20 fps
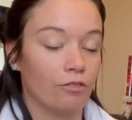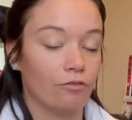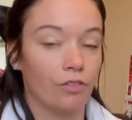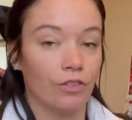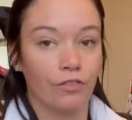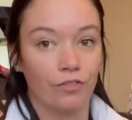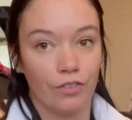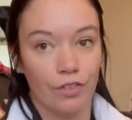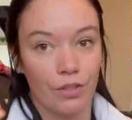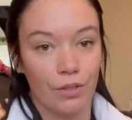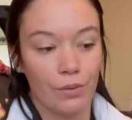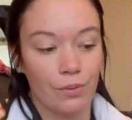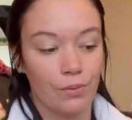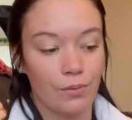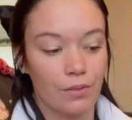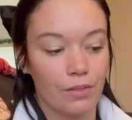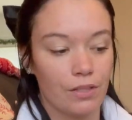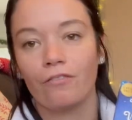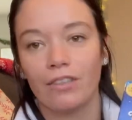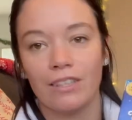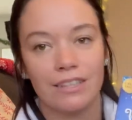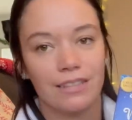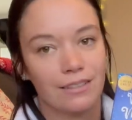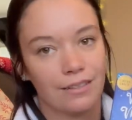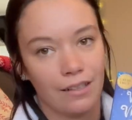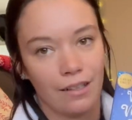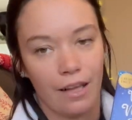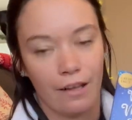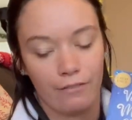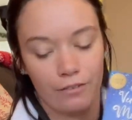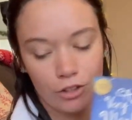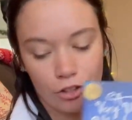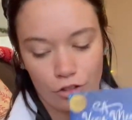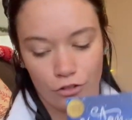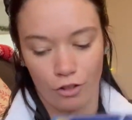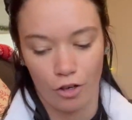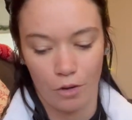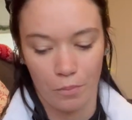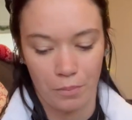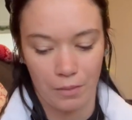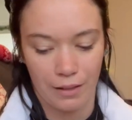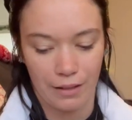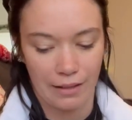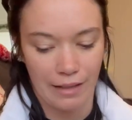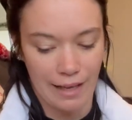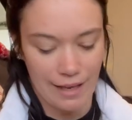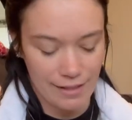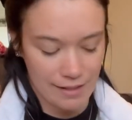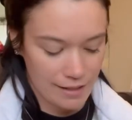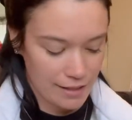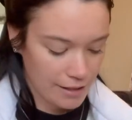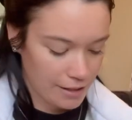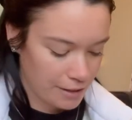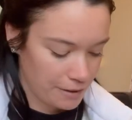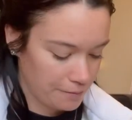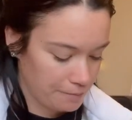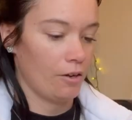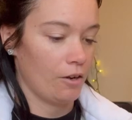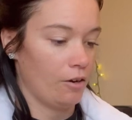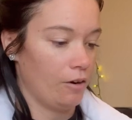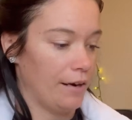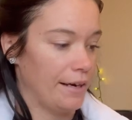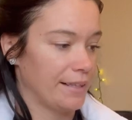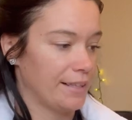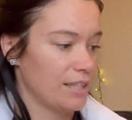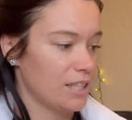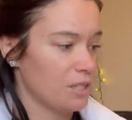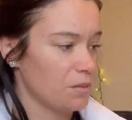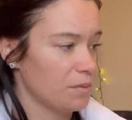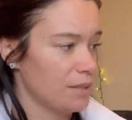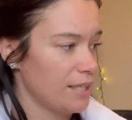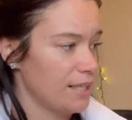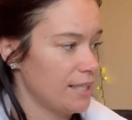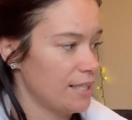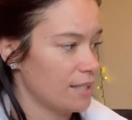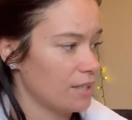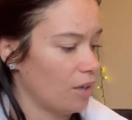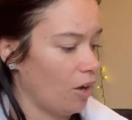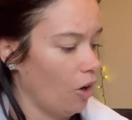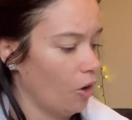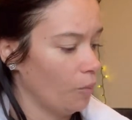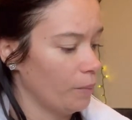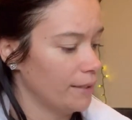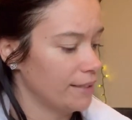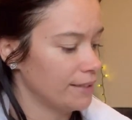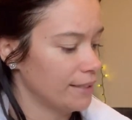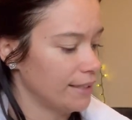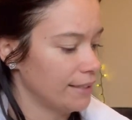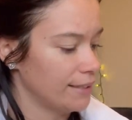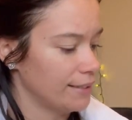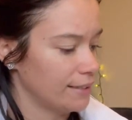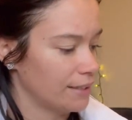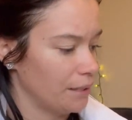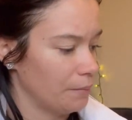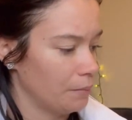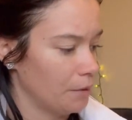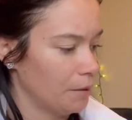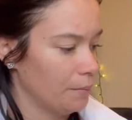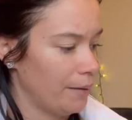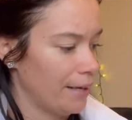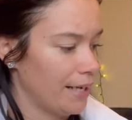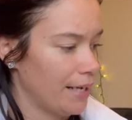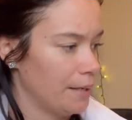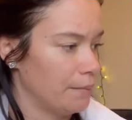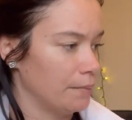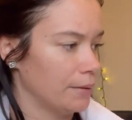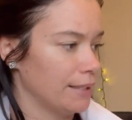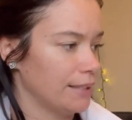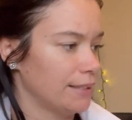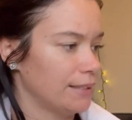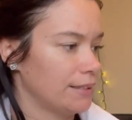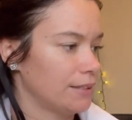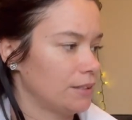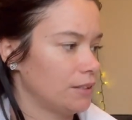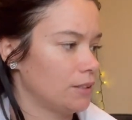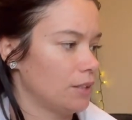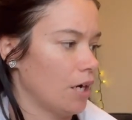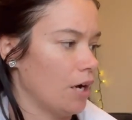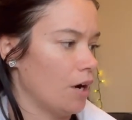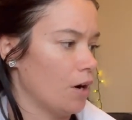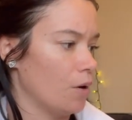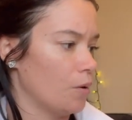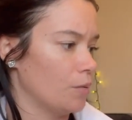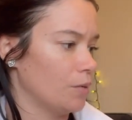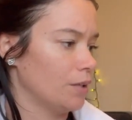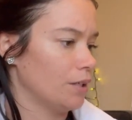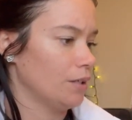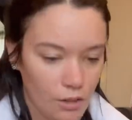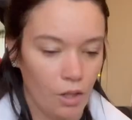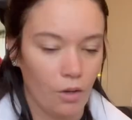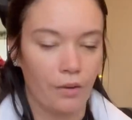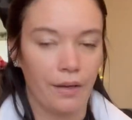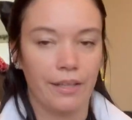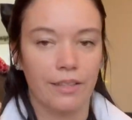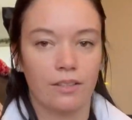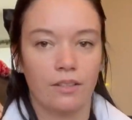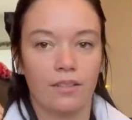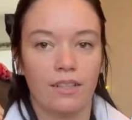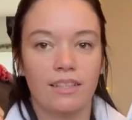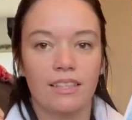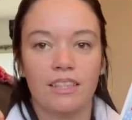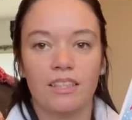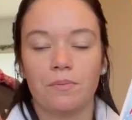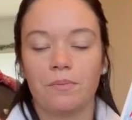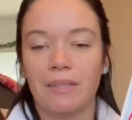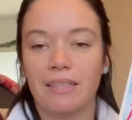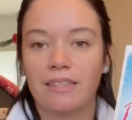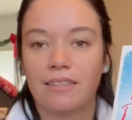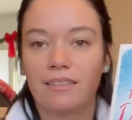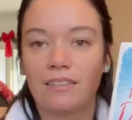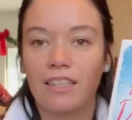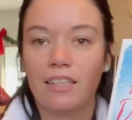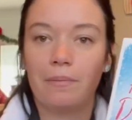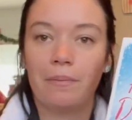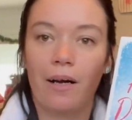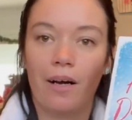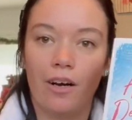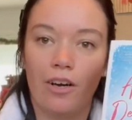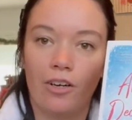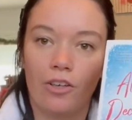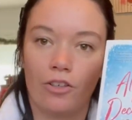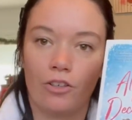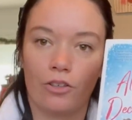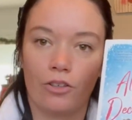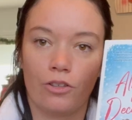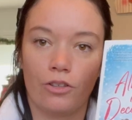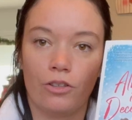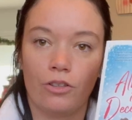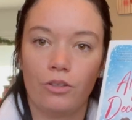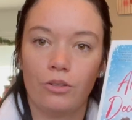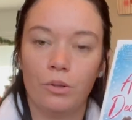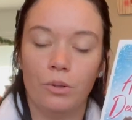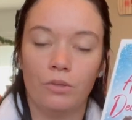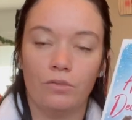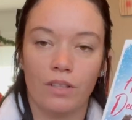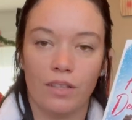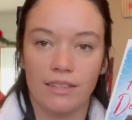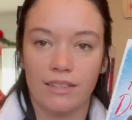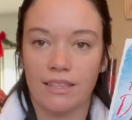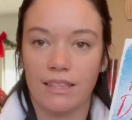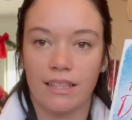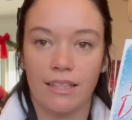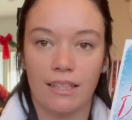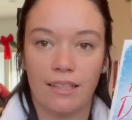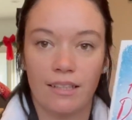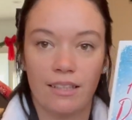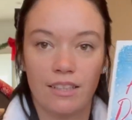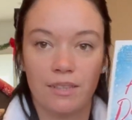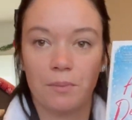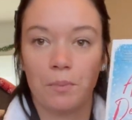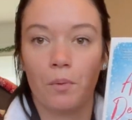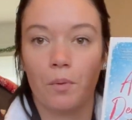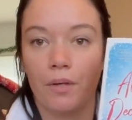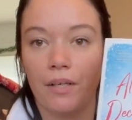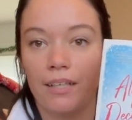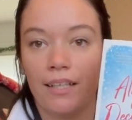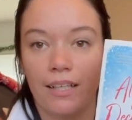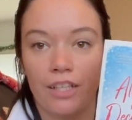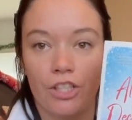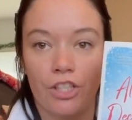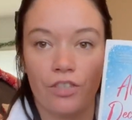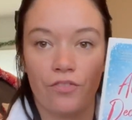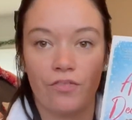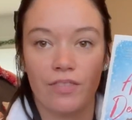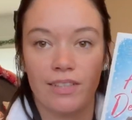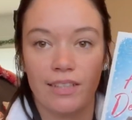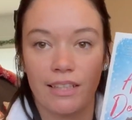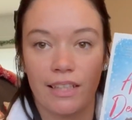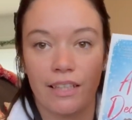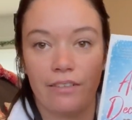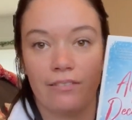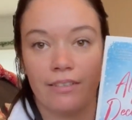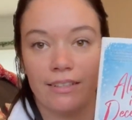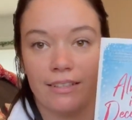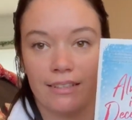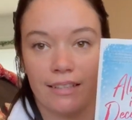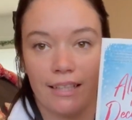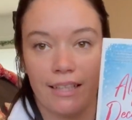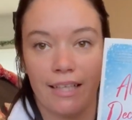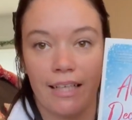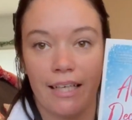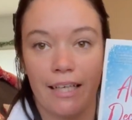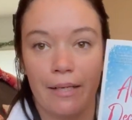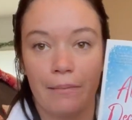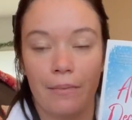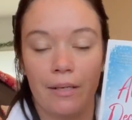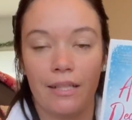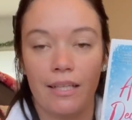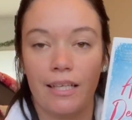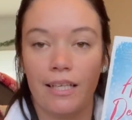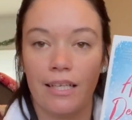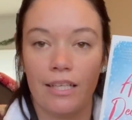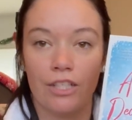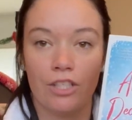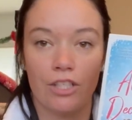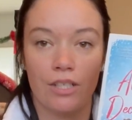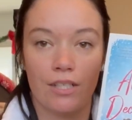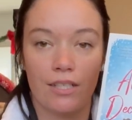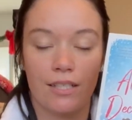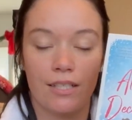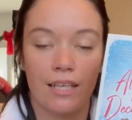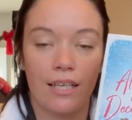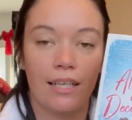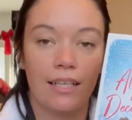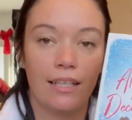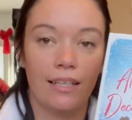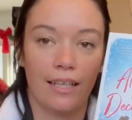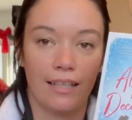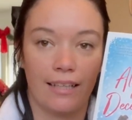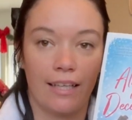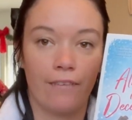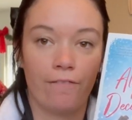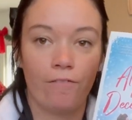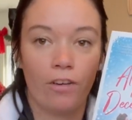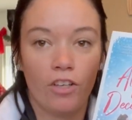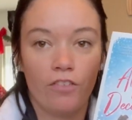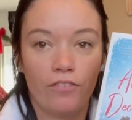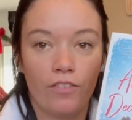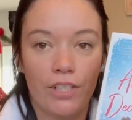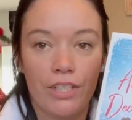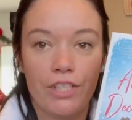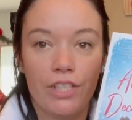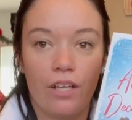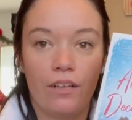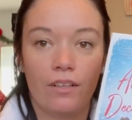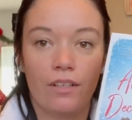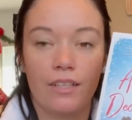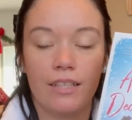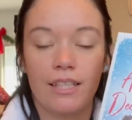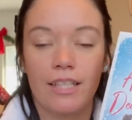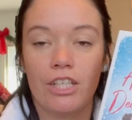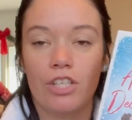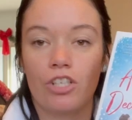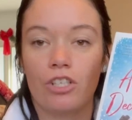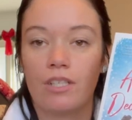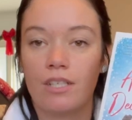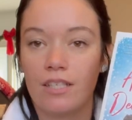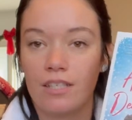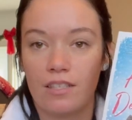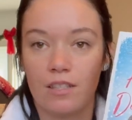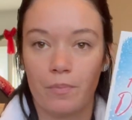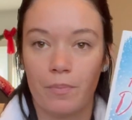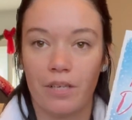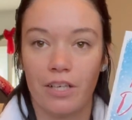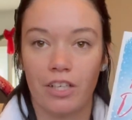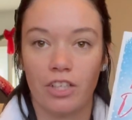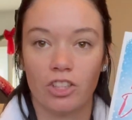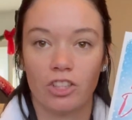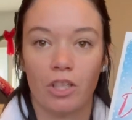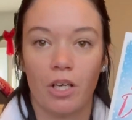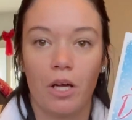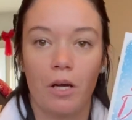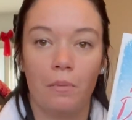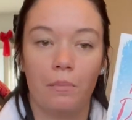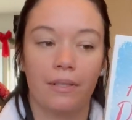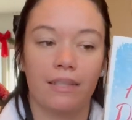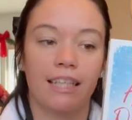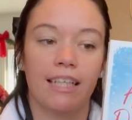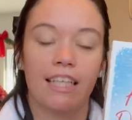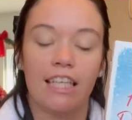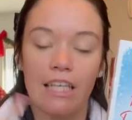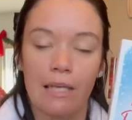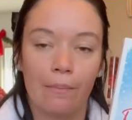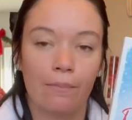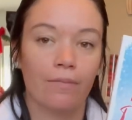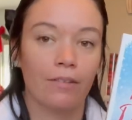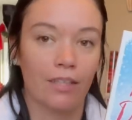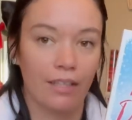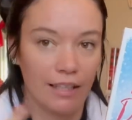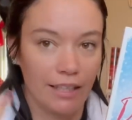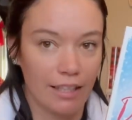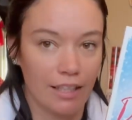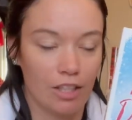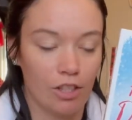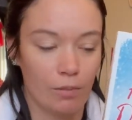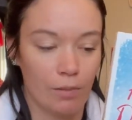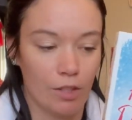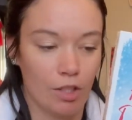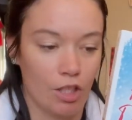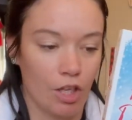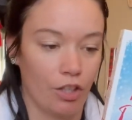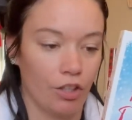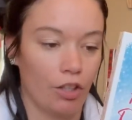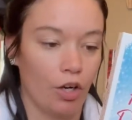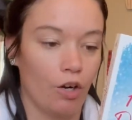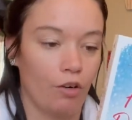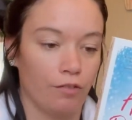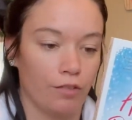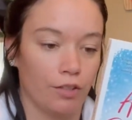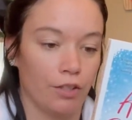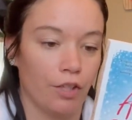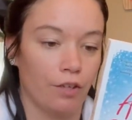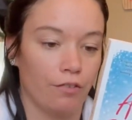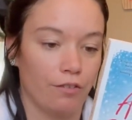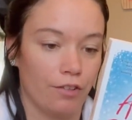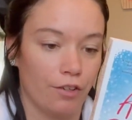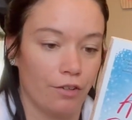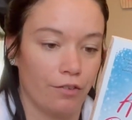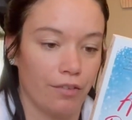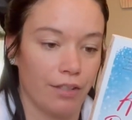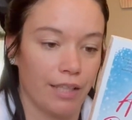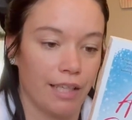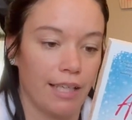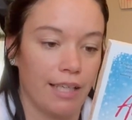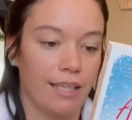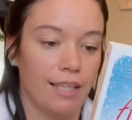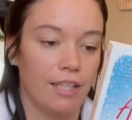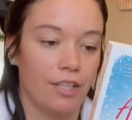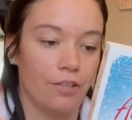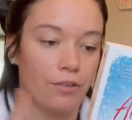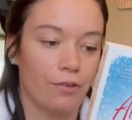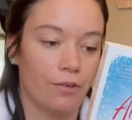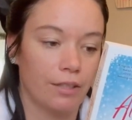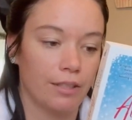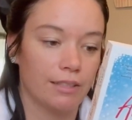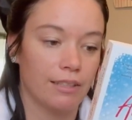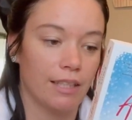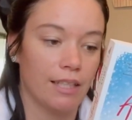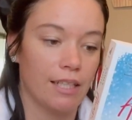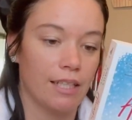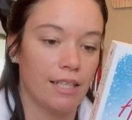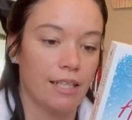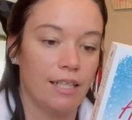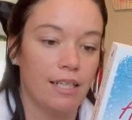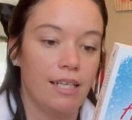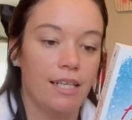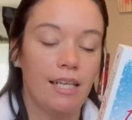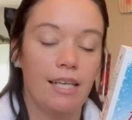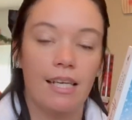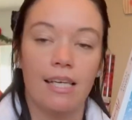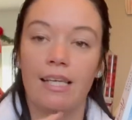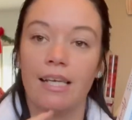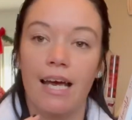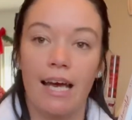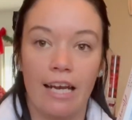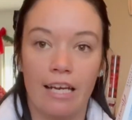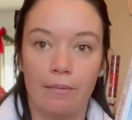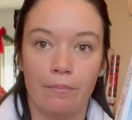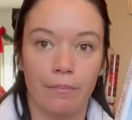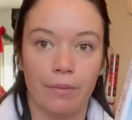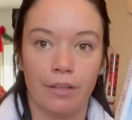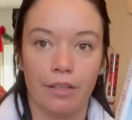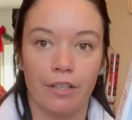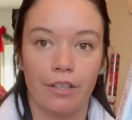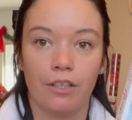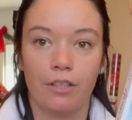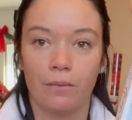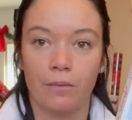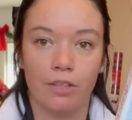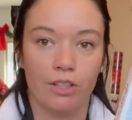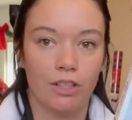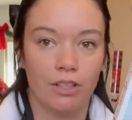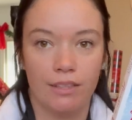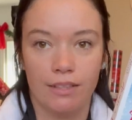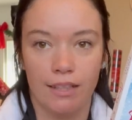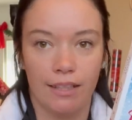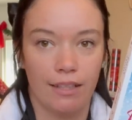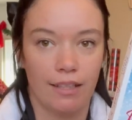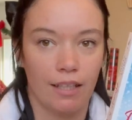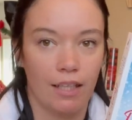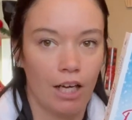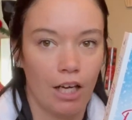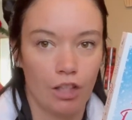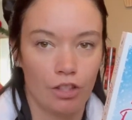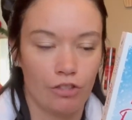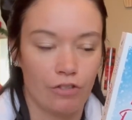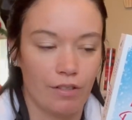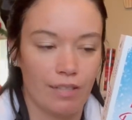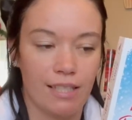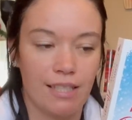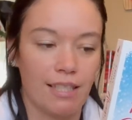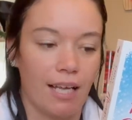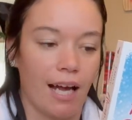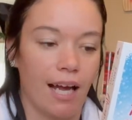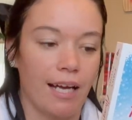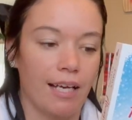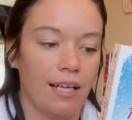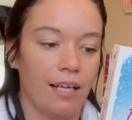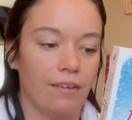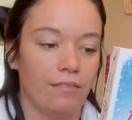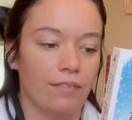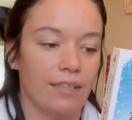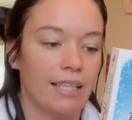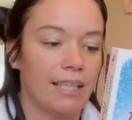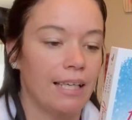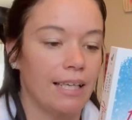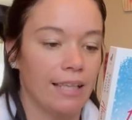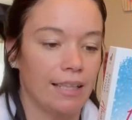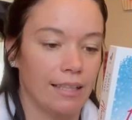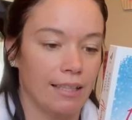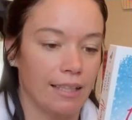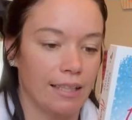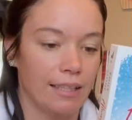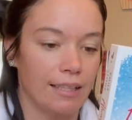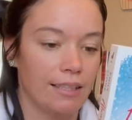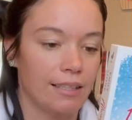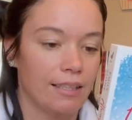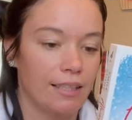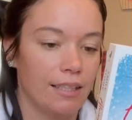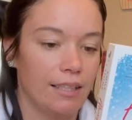refuse. Friends to lovers trope. Classic. Alright, this one is Always in December by Emily Stone. Okay, so this is basically about a girl who runs into this boy. Like, she physically runs into him, and then he just, they fall for each other, and then he just disappears. But they keep running into each other over and over and over again. In New York City, in Edinburgh, which is in the countryside of England.